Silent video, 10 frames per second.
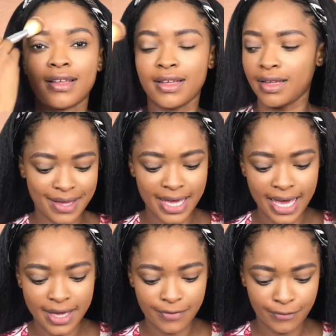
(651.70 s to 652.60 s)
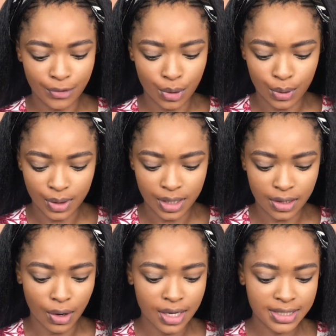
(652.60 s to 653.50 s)
Okay, for
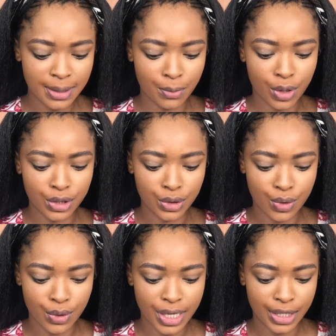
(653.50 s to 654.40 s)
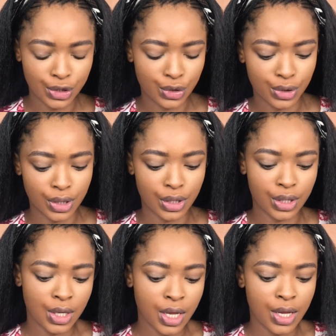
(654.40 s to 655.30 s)
gloss, I'm going to go into the
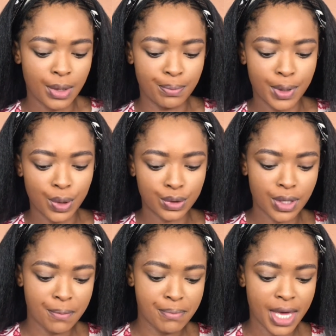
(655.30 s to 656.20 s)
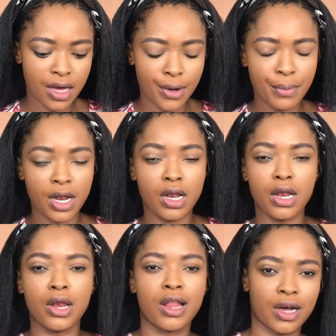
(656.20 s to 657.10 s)
Blossom Makeup
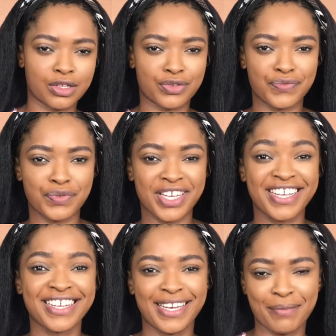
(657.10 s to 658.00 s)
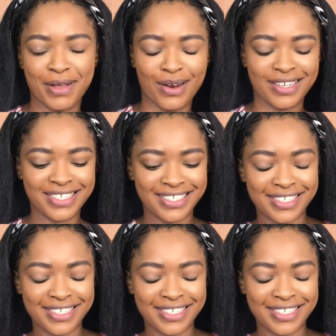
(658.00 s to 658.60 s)
Luxury Lip Gloss.